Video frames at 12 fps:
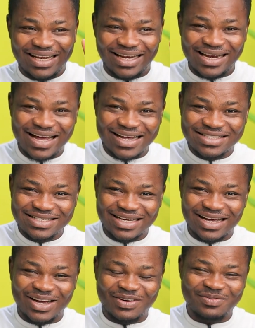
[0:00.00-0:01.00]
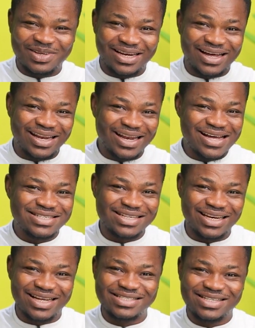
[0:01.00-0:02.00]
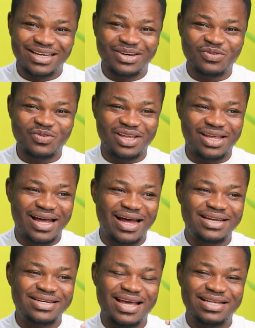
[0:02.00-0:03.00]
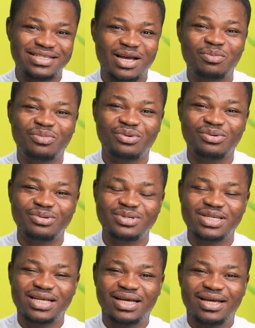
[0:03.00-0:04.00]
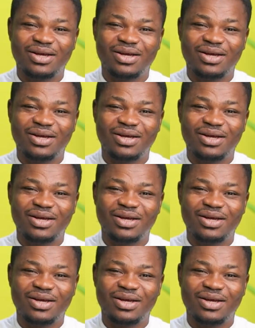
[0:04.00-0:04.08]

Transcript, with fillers: Last, um, in our last lesson, we had examples